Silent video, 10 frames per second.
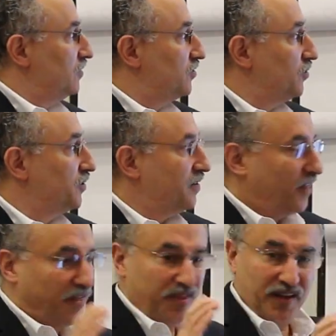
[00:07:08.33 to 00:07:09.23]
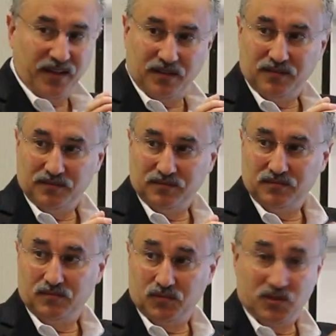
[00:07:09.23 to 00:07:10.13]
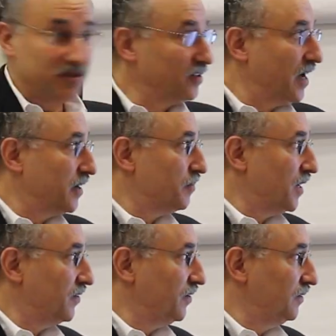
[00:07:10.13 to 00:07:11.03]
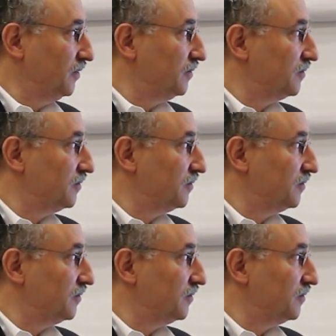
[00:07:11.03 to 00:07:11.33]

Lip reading: So it's thick, which is a lot of muscle,